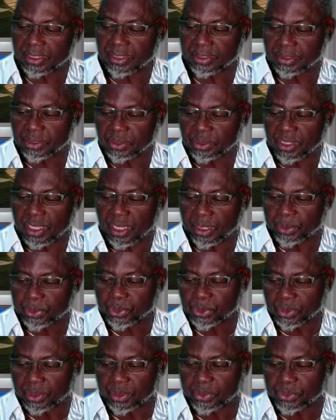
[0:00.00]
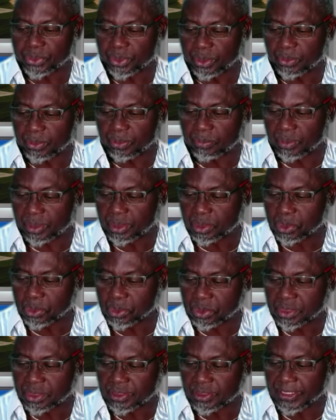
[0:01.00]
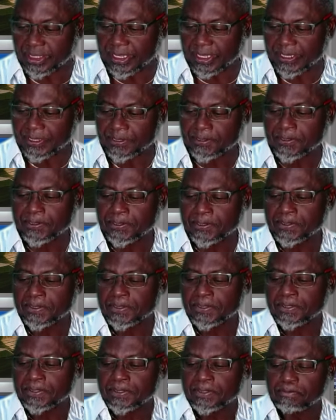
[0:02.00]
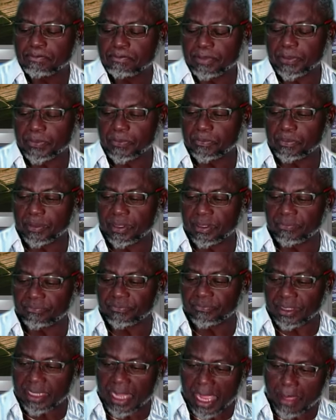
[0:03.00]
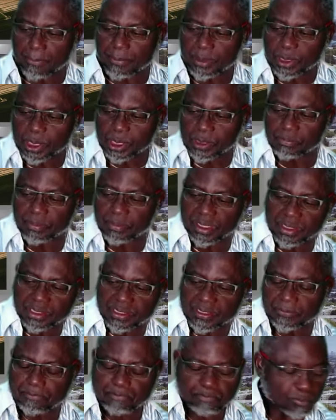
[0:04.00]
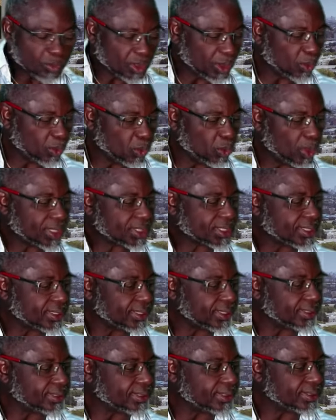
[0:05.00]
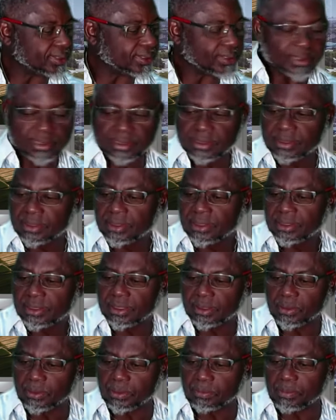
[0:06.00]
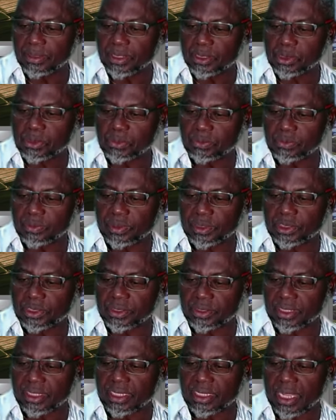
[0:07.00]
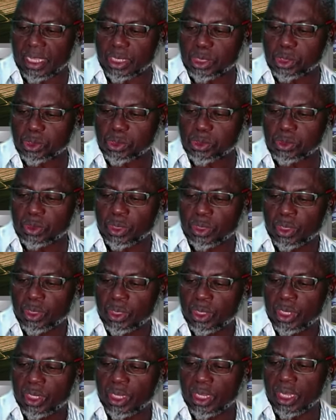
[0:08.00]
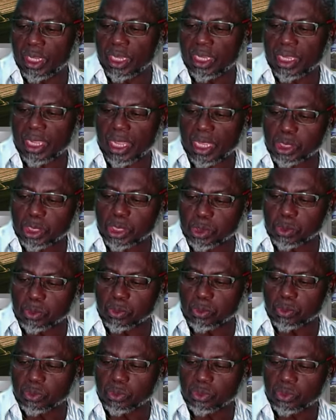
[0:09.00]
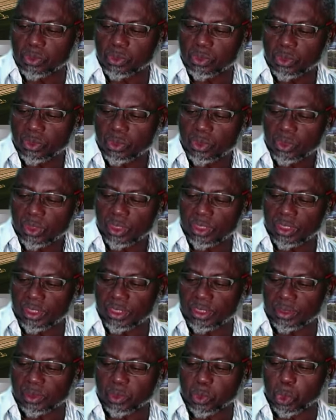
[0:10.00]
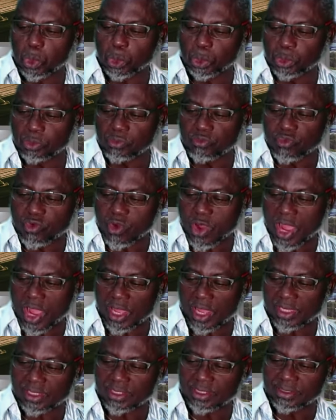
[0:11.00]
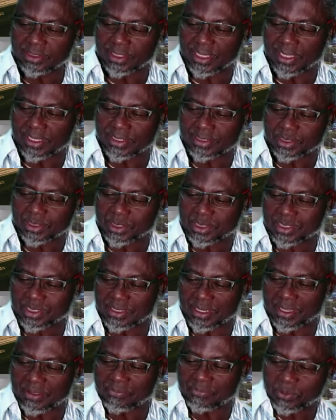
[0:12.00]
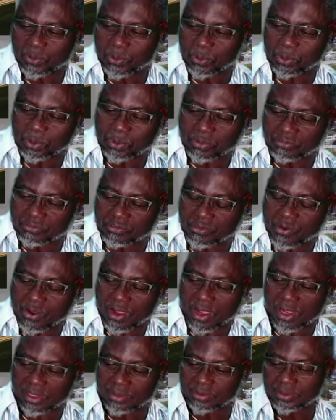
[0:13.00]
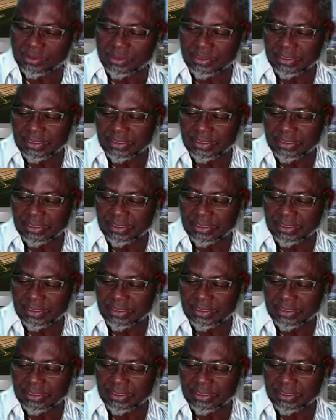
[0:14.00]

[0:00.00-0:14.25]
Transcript: in the United States, the Lord bless you today. May you be lifted. Hammersmith in West London, the Lord bless you richly. Kassou in Côte d'Ivoire, yes, just left Côte d'Ivoire